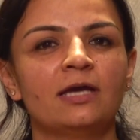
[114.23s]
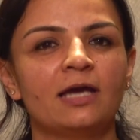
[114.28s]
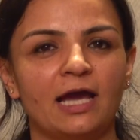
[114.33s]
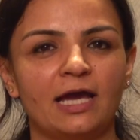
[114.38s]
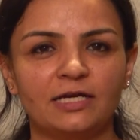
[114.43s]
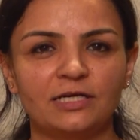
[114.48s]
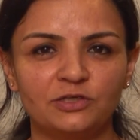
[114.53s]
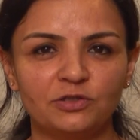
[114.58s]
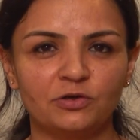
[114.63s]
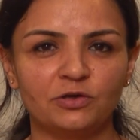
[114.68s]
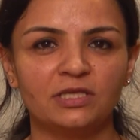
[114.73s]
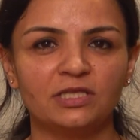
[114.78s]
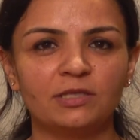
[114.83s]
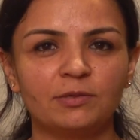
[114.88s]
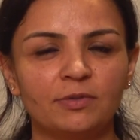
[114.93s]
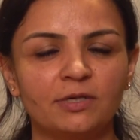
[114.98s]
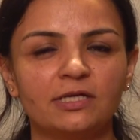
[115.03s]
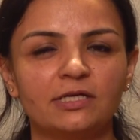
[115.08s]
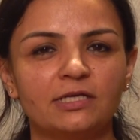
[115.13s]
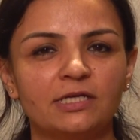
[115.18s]
and during the
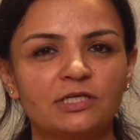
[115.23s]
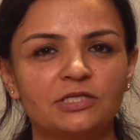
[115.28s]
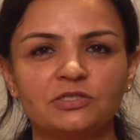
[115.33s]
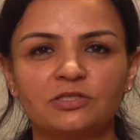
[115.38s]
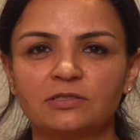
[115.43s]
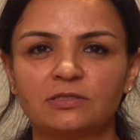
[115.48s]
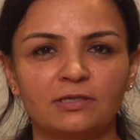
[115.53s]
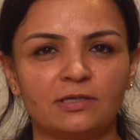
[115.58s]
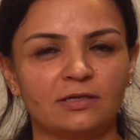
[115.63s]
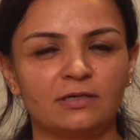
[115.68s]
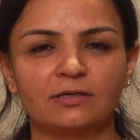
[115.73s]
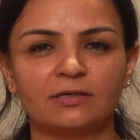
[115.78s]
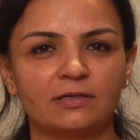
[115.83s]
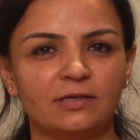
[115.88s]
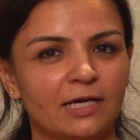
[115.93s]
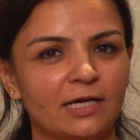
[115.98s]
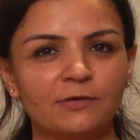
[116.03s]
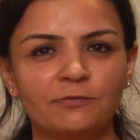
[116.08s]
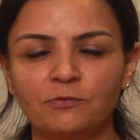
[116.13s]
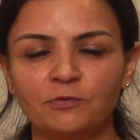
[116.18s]
meditation
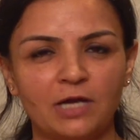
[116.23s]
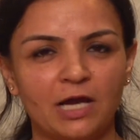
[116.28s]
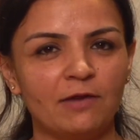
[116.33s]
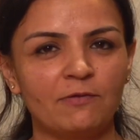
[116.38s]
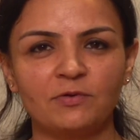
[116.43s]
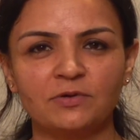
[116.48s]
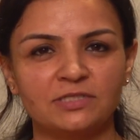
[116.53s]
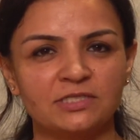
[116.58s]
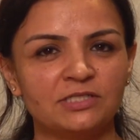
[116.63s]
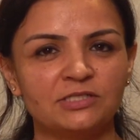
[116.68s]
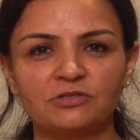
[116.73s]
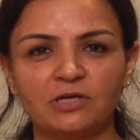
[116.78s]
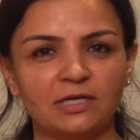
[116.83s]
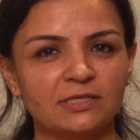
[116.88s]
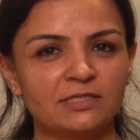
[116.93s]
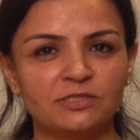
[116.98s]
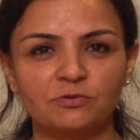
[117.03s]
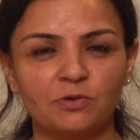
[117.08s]
I was in trance,